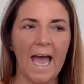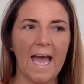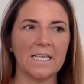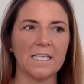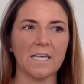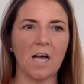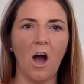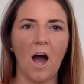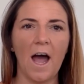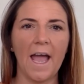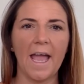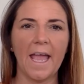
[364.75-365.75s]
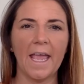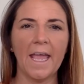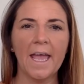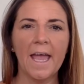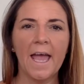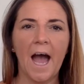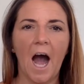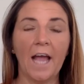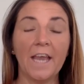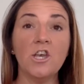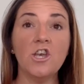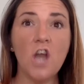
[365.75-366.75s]
And I
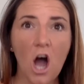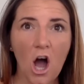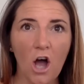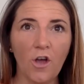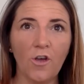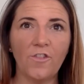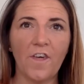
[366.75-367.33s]
know